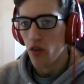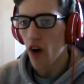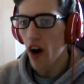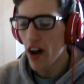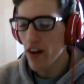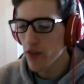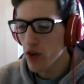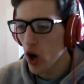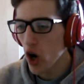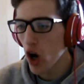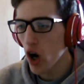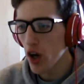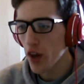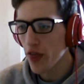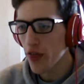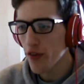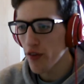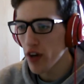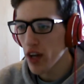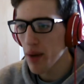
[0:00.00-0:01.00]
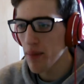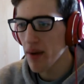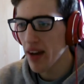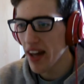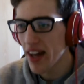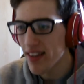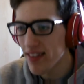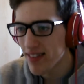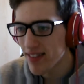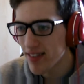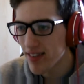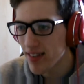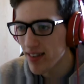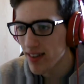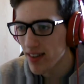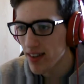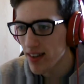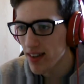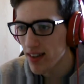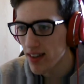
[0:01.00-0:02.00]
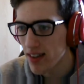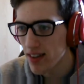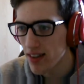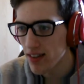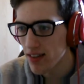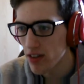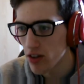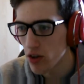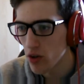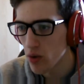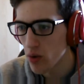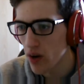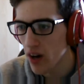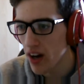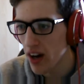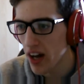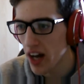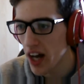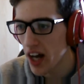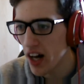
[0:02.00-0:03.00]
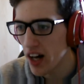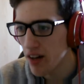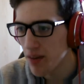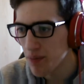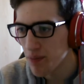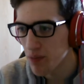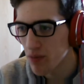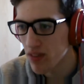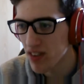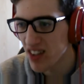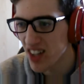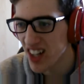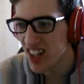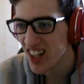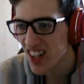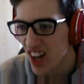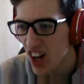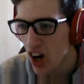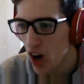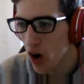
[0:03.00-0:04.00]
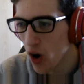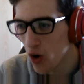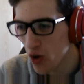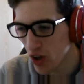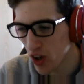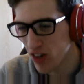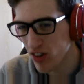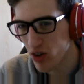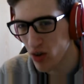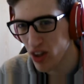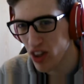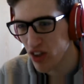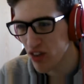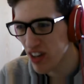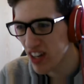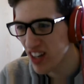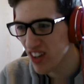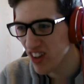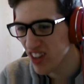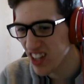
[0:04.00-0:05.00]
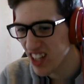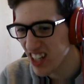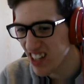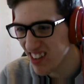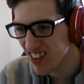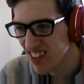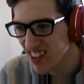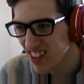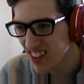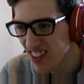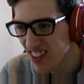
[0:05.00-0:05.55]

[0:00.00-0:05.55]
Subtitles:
Right, I've got 3 minutes to hold on to a 3-0 lead.